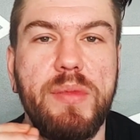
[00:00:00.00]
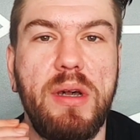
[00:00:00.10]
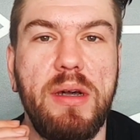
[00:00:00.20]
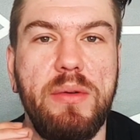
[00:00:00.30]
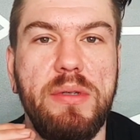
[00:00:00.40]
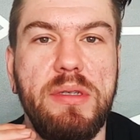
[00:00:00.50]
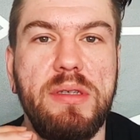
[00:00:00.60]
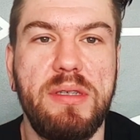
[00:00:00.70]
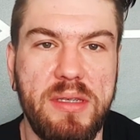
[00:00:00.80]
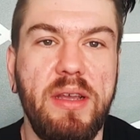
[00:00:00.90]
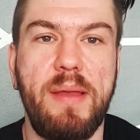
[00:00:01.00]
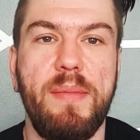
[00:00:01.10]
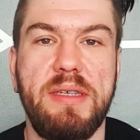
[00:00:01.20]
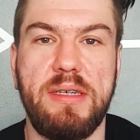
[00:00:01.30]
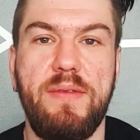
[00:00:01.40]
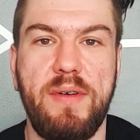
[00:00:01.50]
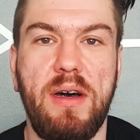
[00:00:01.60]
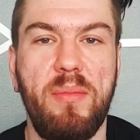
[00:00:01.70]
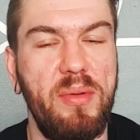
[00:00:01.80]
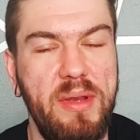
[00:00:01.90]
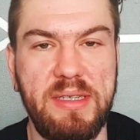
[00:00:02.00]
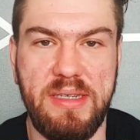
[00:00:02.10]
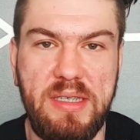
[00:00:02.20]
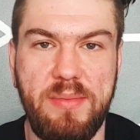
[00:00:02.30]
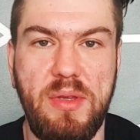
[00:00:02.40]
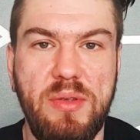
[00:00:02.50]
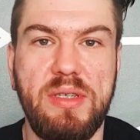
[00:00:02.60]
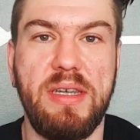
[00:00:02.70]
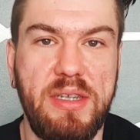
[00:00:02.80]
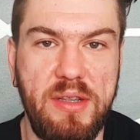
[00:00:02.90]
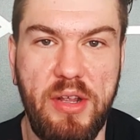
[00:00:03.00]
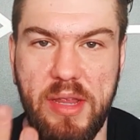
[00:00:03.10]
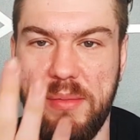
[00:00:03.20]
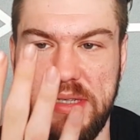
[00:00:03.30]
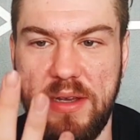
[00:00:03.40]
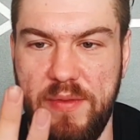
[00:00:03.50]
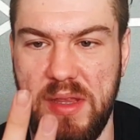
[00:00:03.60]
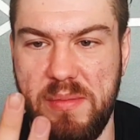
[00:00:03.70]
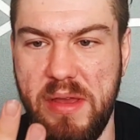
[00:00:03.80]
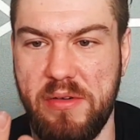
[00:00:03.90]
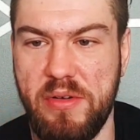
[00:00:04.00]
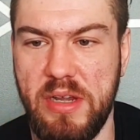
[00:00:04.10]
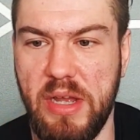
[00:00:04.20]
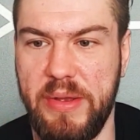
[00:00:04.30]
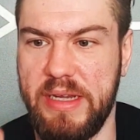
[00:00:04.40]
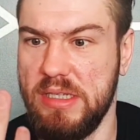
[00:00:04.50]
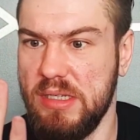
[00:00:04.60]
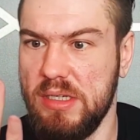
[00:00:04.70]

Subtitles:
I was psyching myself up, listening to music, looking myself in the mirror and going,